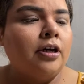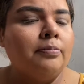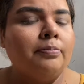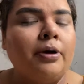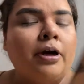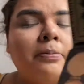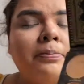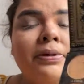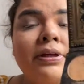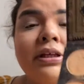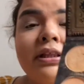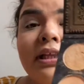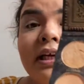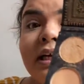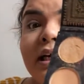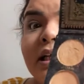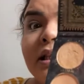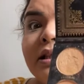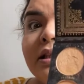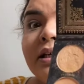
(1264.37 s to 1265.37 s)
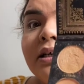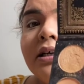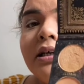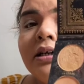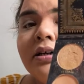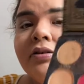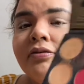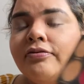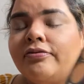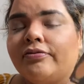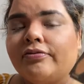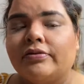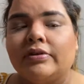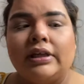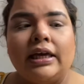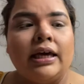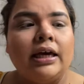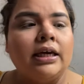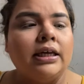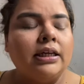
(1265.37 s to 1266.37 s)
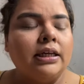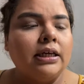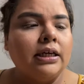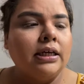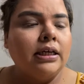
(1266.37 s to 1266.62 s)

Poppy. Like, I love that.